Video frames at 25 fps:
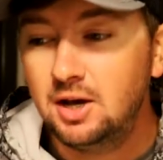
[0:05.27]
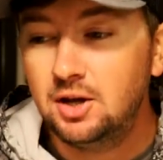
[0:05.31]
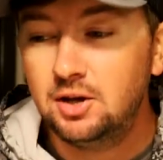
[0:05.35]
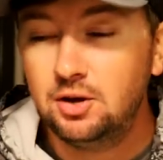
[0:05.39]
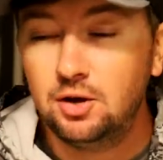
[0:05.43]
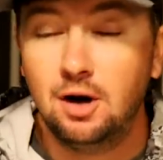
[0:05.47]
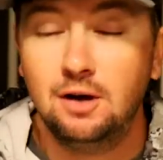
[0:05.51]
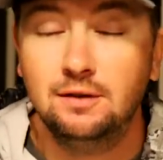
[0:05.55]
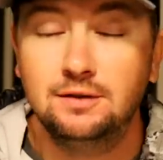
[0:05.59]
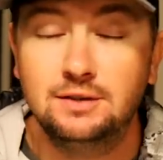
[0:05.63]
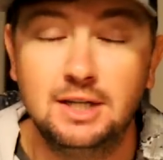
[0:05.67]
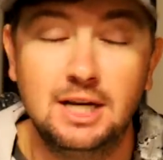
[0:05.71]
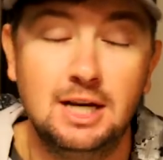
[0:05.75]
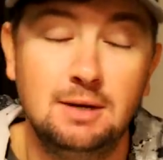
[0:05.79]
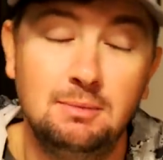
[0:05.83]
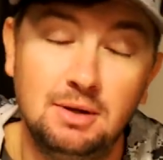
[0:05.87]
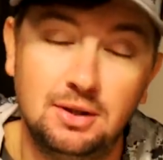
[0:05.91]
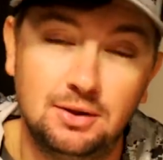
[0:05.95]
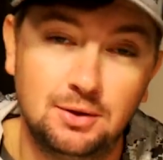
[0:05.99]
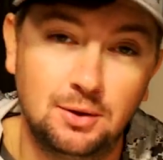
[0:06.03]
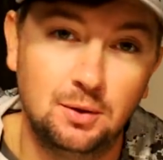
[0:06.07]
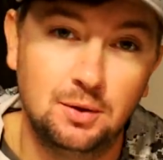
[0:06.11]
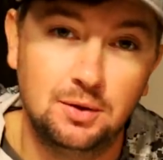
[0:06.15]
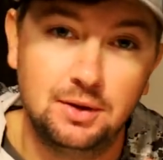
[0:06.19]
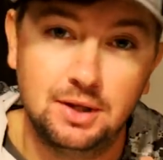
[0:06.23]
Y'all seen me
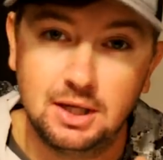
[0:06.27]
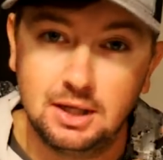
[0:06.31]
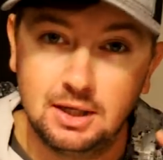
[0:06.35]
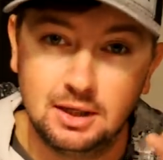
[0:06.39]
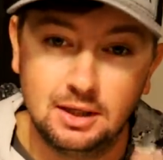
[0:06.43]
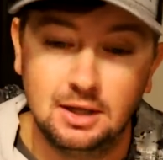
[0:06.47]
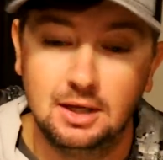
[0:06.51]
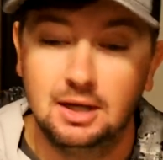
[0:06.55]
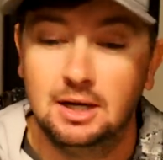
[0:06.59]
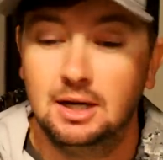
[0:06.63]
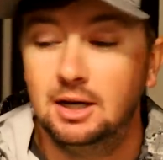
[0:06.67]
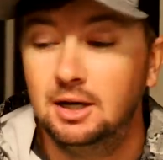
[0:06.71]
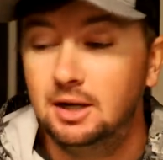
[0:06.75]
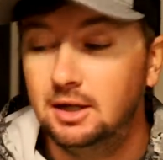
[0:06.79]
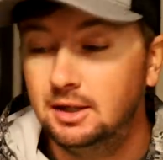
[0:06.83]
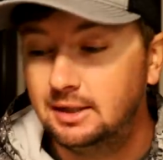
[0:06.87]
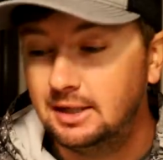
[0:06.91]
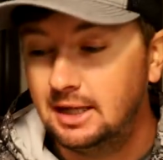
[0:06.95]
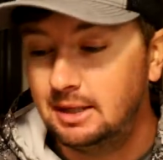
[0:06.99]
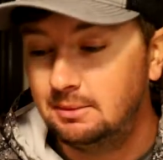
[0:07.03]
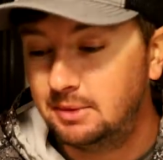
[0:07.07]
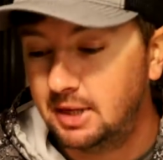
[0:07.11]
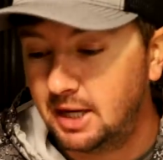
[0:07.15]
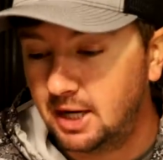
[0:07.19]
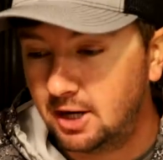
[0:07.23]
throwing the
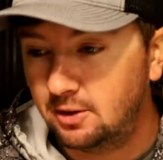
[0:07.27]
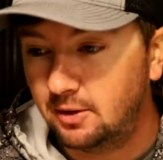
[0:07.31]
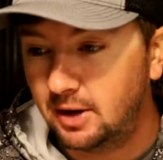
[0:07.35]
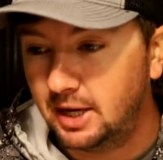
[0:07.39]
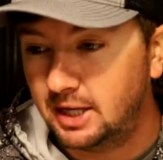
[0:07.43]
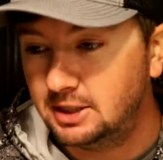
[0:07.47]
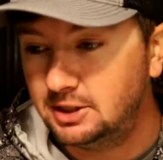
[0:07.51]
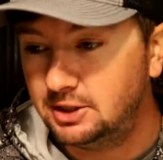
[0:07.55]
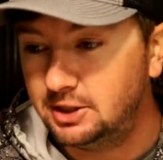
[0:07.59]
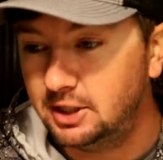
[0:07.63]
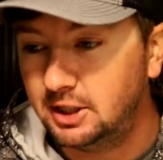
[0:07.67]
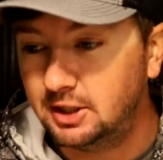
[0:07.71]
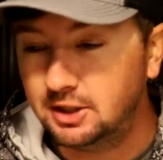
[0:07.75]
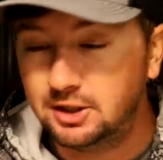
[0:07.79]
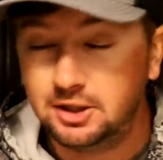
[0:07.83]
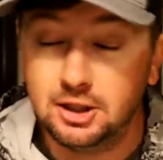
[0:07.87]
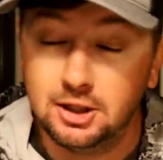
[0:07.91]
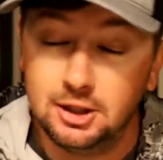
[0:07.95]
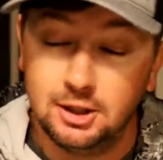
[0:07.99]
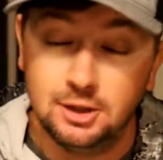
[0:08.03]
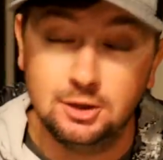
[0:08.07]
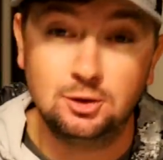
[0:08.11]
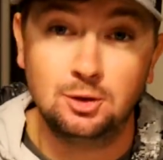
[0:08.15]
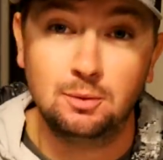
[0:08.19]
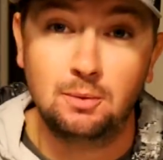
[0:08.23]
Untamed Tackle Ace Jig a
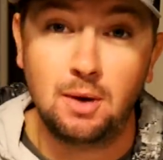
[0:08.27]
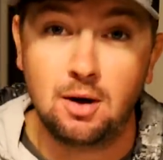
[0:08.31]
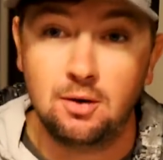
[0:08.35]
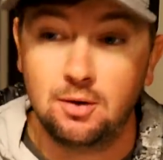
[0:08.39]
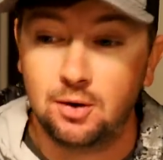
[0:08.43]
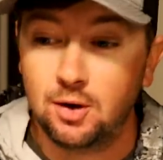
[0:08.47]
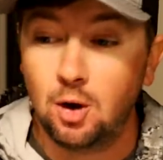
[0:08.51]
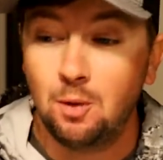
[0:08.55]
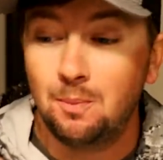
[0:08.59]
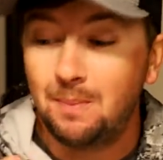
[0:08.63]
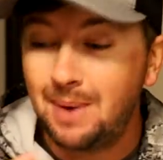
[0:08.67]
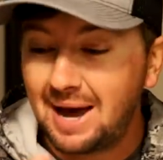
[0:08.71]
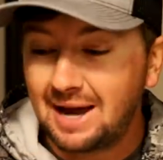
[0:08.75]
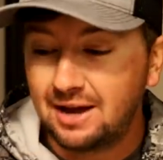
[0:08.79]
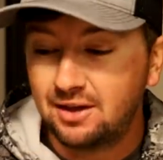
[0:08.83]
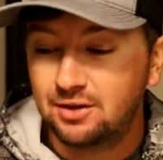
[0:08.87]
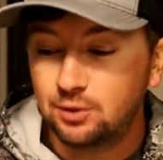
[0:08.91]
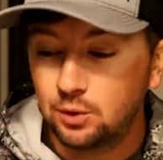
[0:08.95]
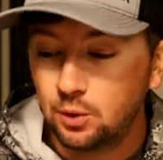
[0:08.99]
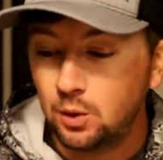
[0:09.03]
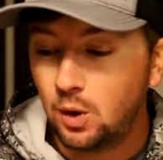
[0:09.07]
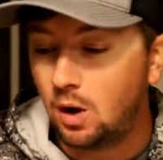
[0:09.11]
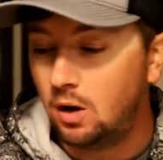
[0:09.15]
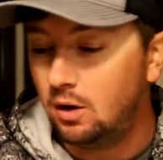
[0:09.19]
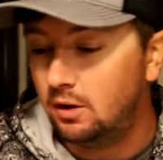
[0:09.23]
ton, so I'm not gonna go back
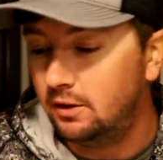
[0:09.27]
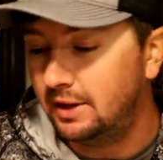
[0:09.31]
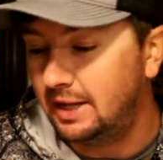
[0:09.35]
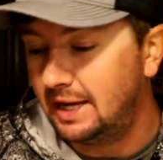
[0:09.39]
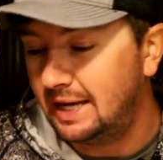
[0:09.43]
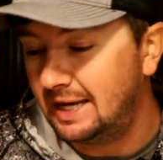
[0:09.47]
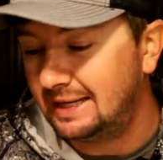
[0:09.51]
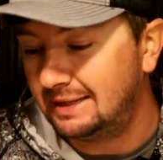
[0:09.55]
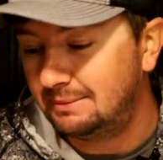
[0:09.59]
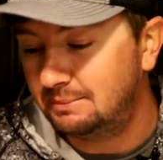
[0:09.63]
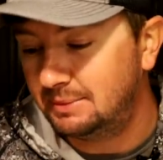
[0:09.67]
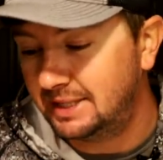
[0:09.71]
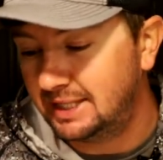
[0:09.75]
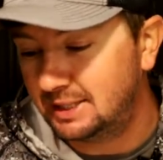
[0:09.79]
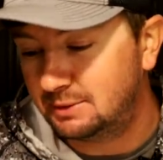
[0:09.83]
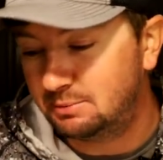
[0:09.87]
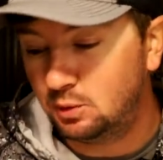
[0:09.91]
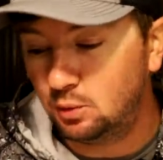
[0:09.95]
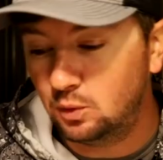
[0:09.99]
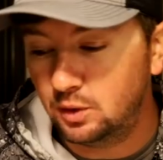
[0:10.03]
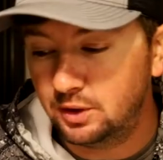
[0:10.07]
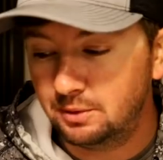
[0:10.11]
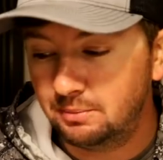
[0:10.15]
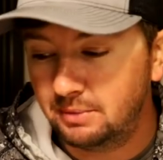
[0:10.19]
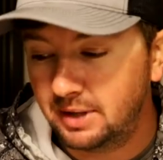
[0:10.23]
through all that, but that's
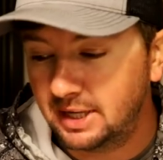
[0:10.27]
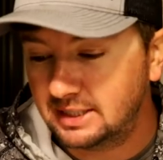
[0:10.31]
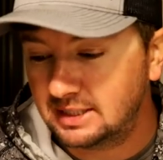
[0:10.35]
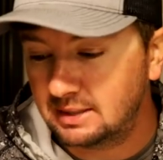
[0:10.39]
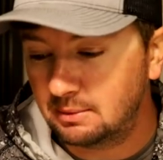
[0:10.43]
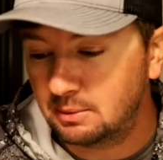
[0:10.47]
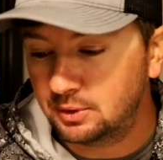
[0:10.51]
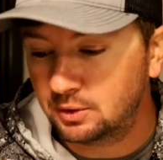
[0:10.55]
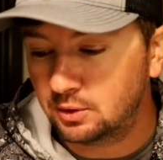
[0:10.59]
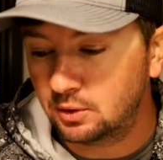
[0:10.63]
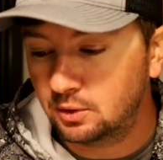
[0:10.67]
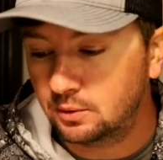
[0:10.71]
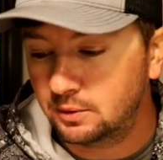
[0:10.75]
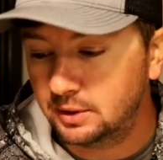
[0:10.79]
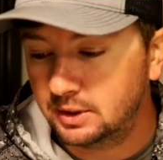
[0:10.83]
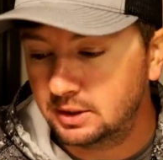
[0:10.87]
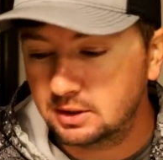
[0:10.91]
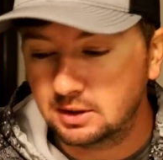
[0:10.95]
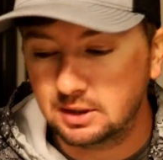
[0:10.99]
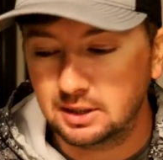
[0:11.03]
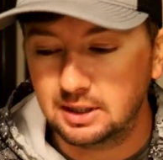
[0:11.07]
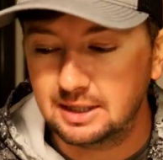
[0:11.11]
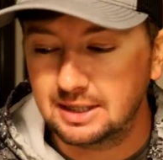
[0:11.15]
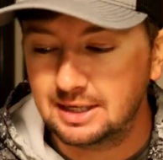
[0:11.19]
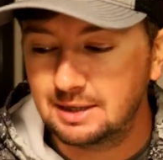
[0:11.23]
been one of the baits I've been throwing
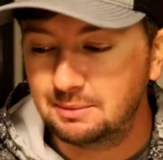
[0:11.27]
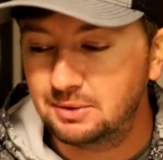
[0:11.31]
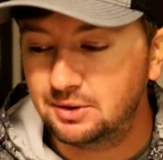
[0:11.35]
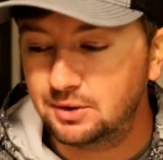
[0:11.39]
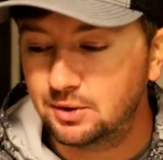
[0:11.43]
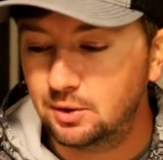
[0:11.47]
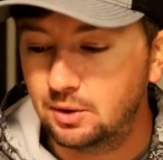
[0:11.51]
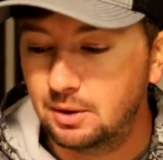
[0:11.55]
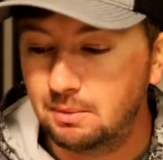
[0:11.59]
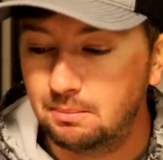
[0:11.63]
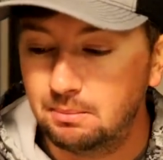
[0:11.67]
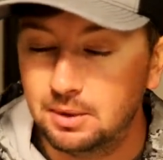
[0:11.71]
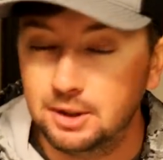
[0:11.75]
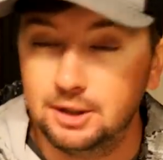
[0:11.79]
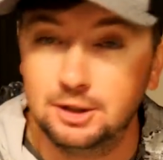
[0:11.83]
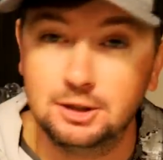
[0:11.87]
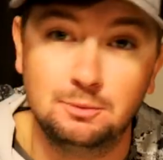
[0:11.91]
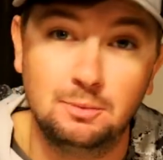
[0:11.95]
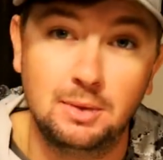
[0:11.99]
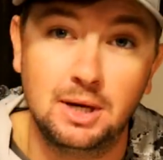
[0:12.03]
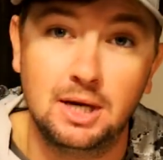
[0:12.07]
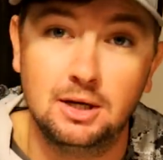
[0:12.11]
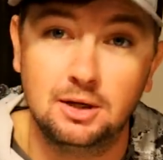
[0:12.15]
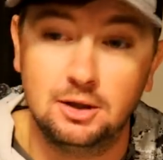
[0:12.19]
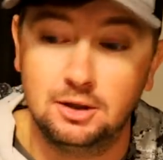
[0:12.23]
recently, and then I've been throwing a
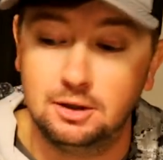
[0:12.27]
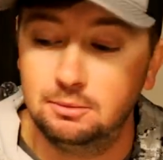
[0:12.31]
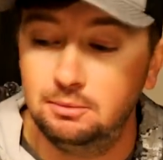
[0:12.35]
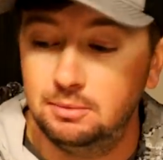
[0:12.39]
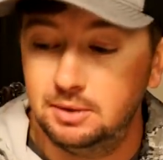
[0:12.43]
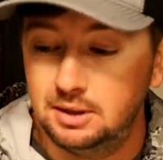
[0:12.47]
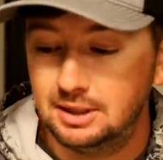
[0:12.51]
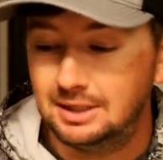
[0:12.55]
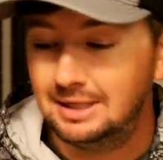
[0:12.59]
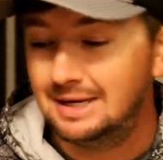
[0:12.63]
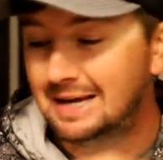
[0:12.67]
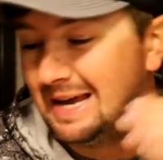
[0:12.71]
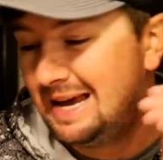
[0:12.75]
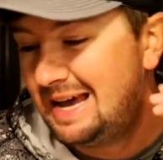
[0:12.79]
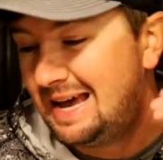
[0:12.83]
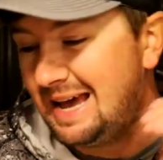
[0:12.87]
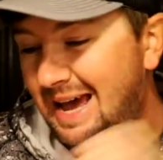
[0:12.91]
Buzzbait a good bit,